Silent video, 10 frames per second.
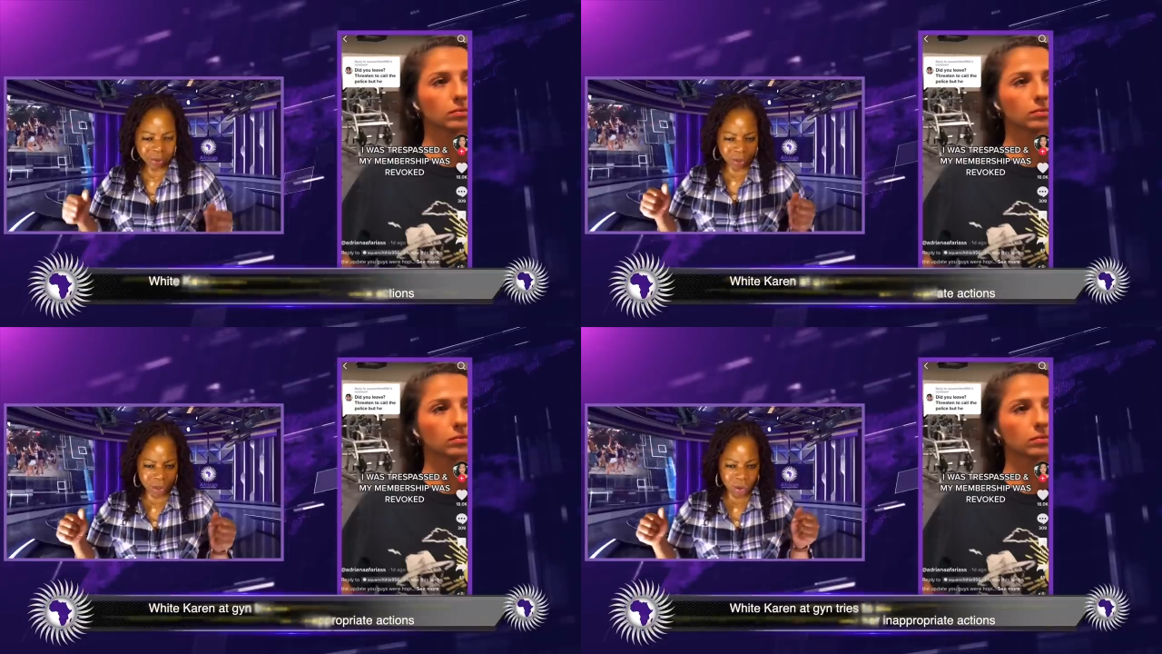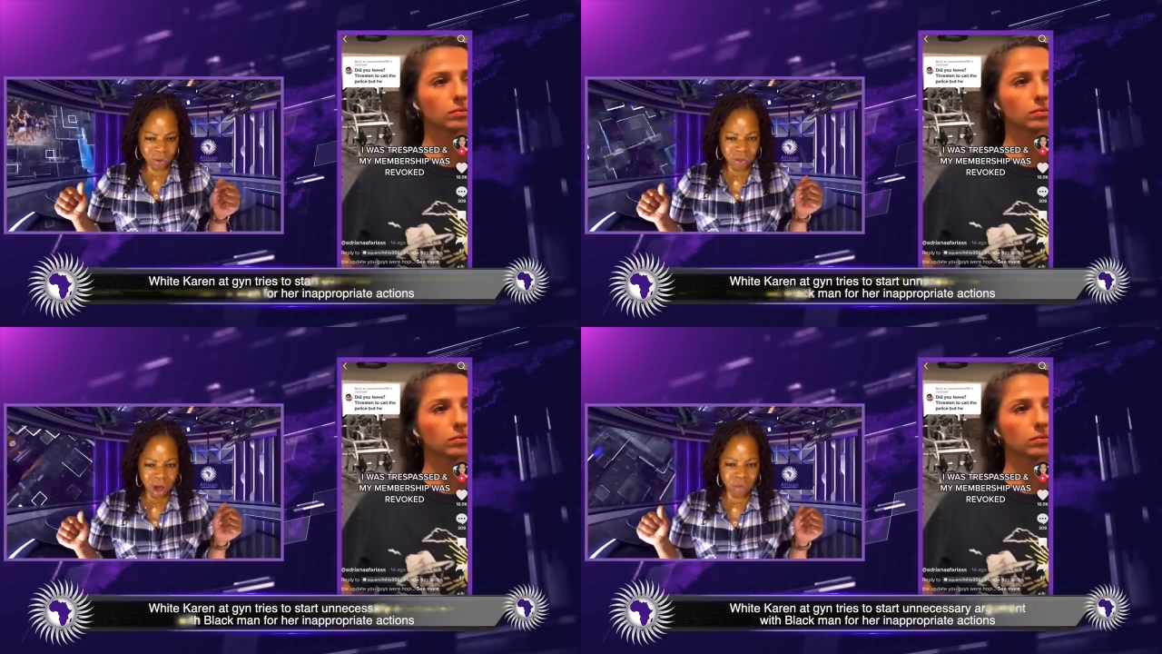Speaker 1: her
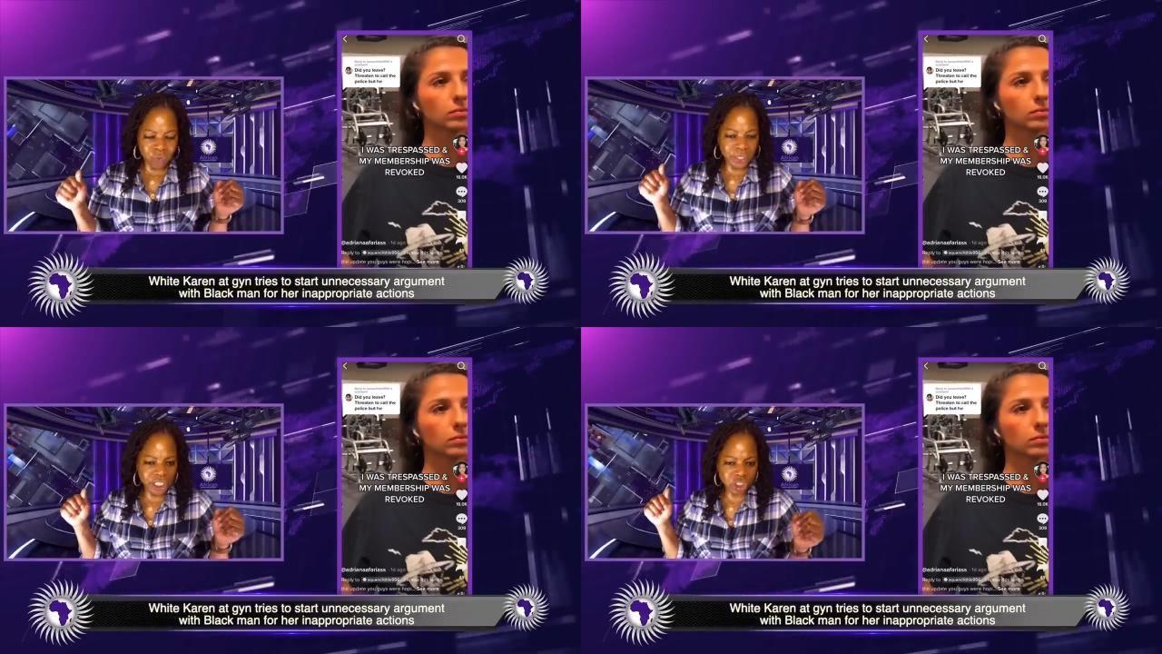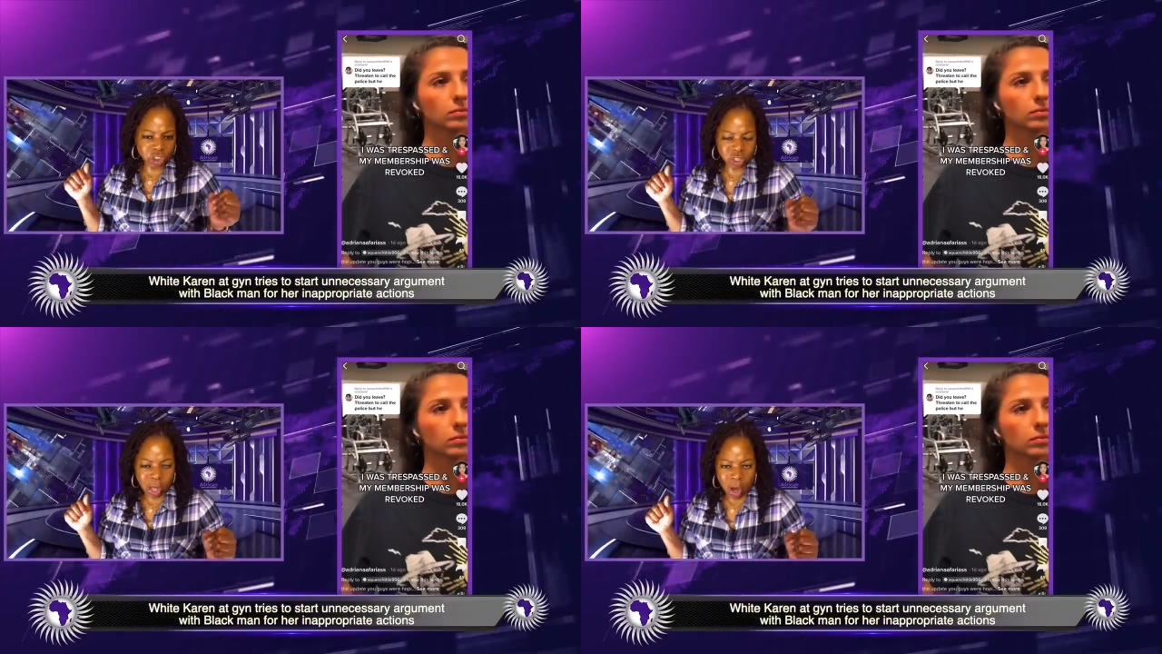clothes off really
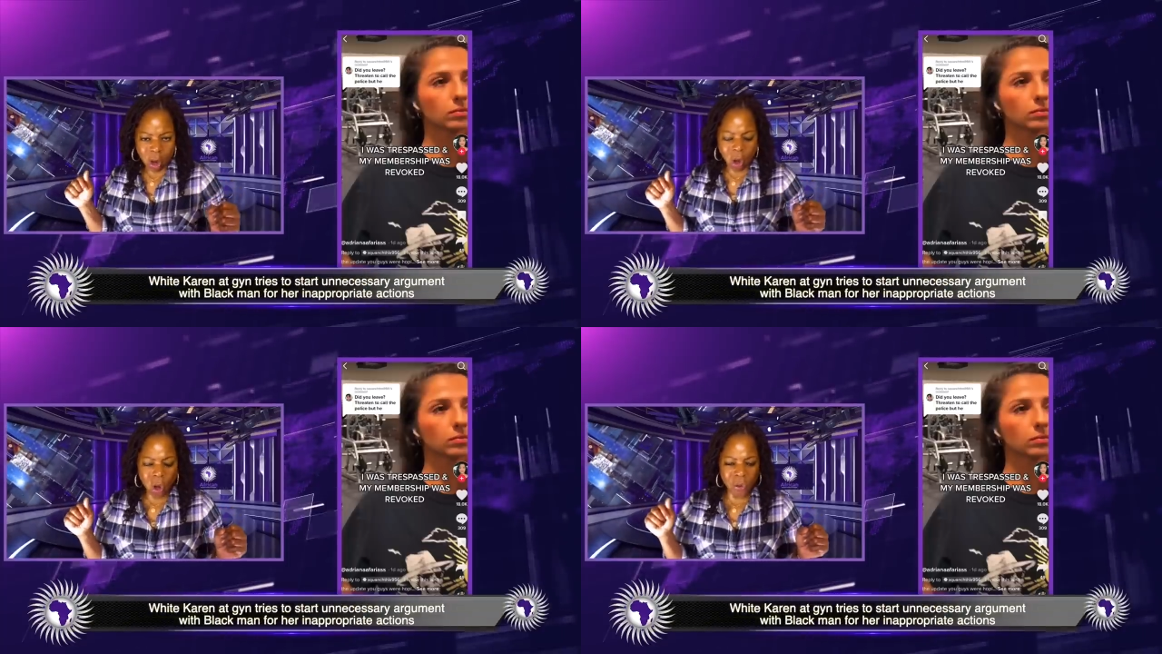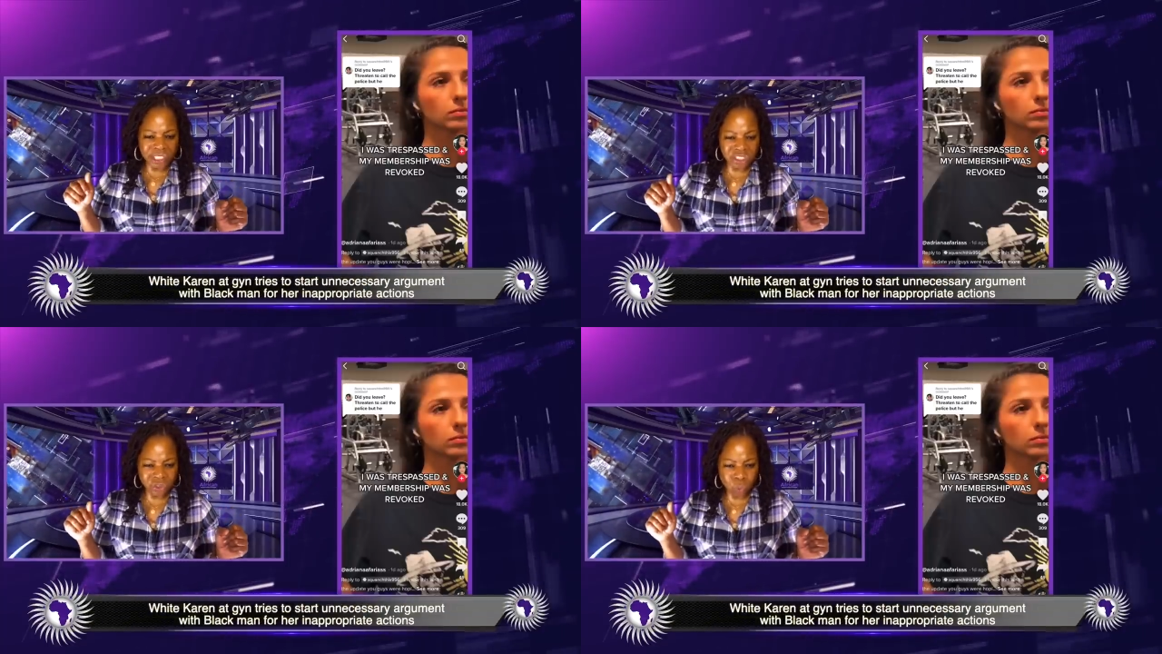slow
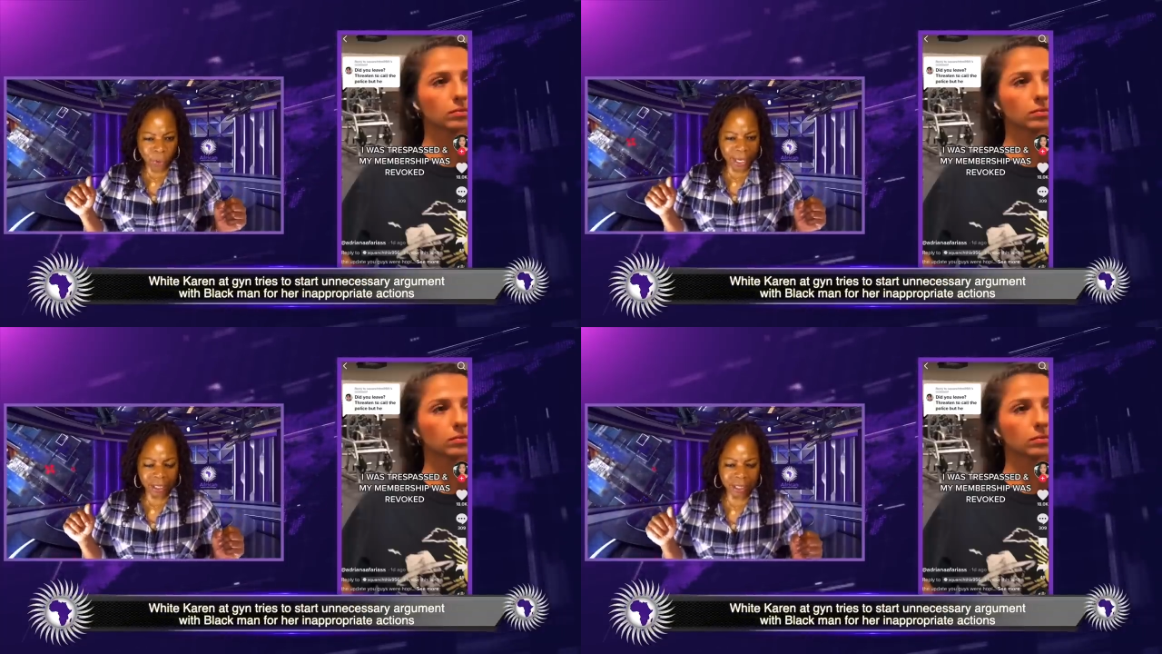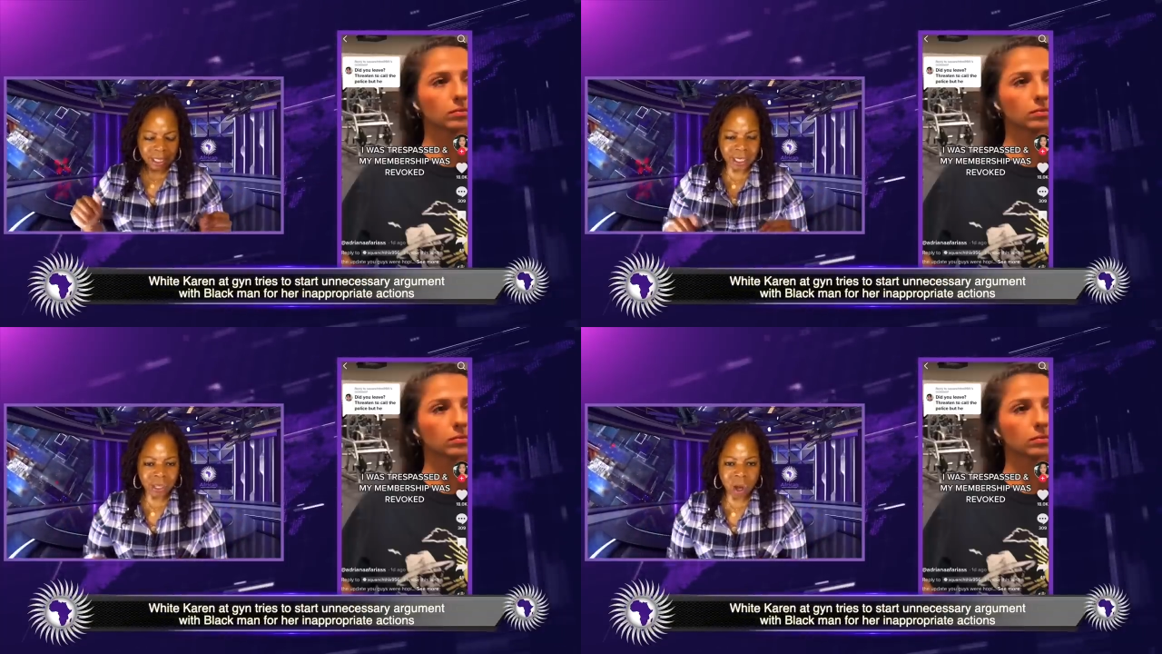and she's
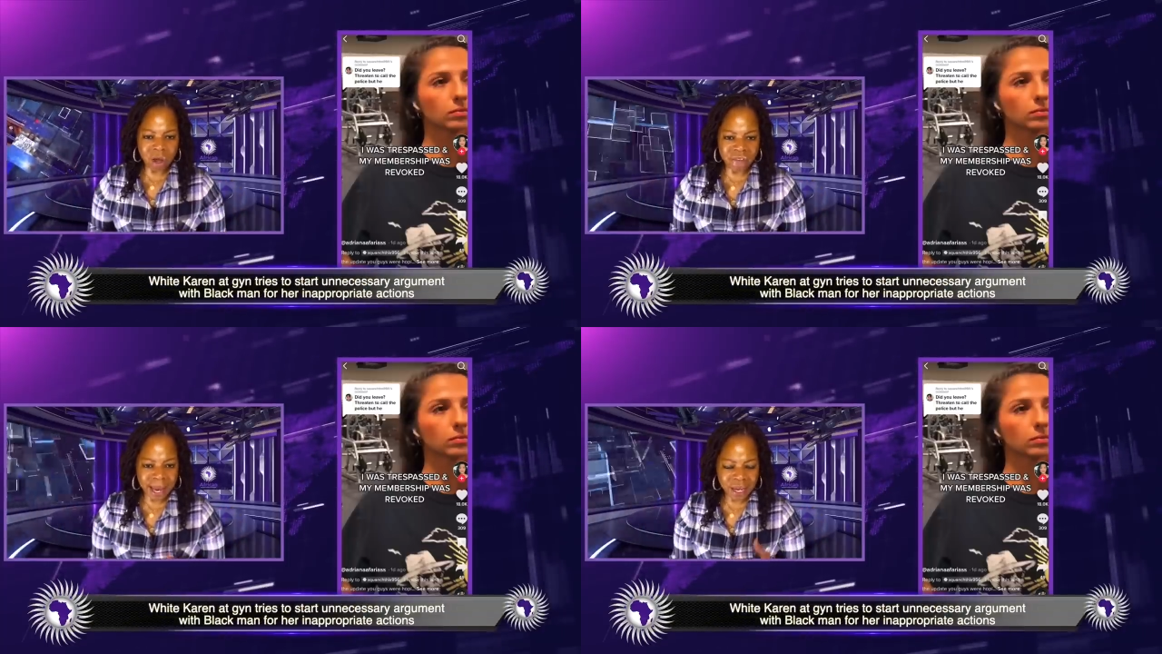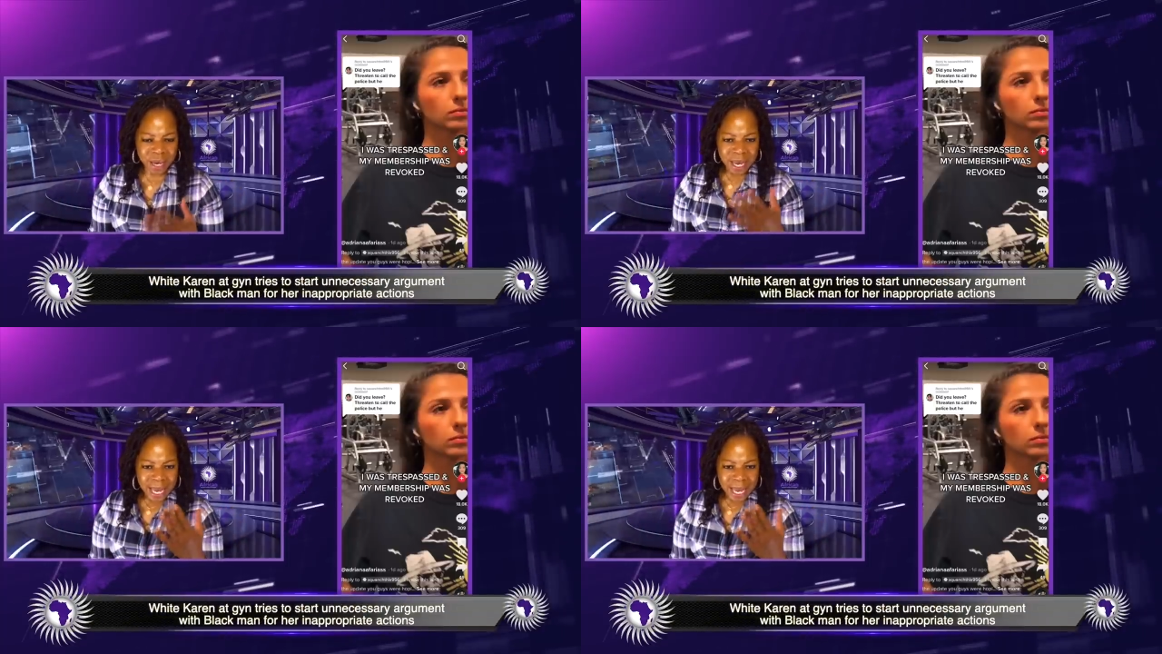wiggling and all that.